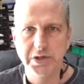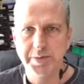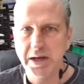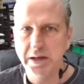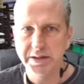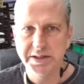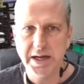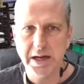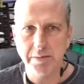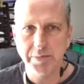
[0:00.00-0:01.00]
They're spelled the
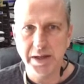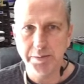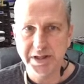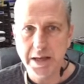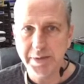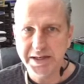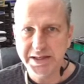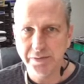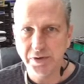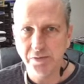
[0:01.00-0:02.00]
same, but that
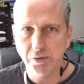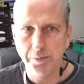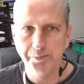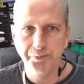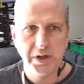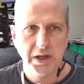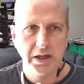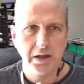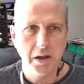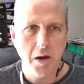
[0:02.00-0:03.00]
means en vivo.
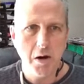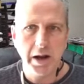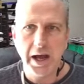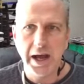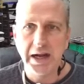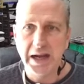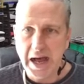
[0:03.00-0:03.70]
Long I,